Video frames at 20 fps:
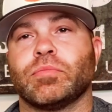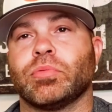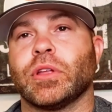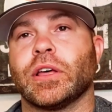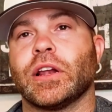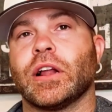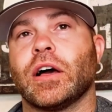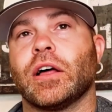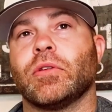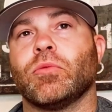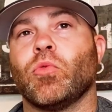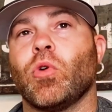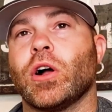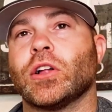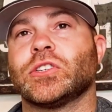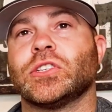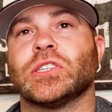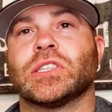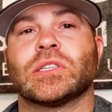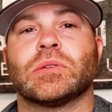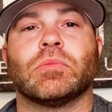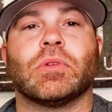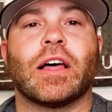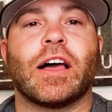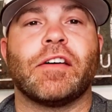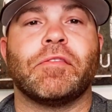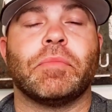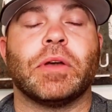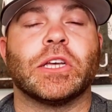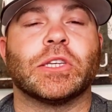Plan on watching some
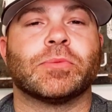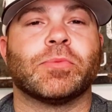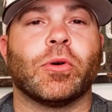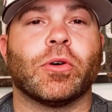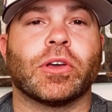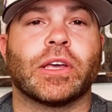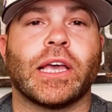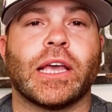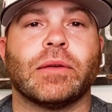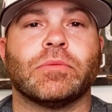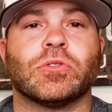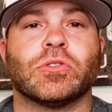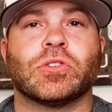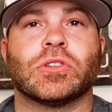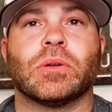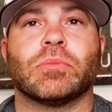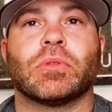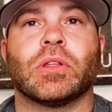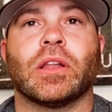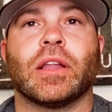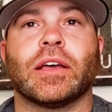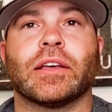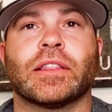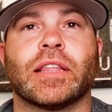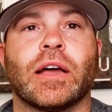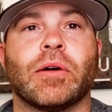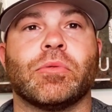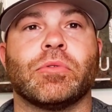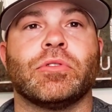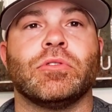live baseball games or something like
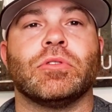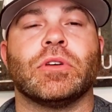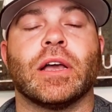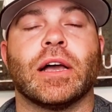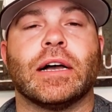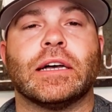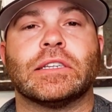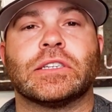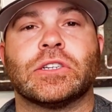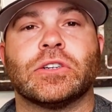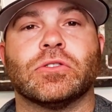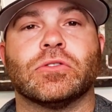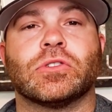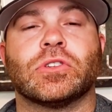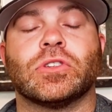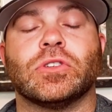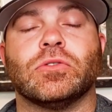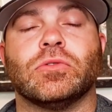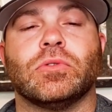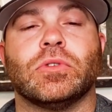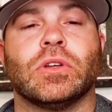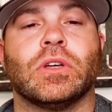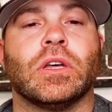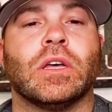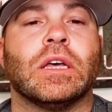that with you guys here soon.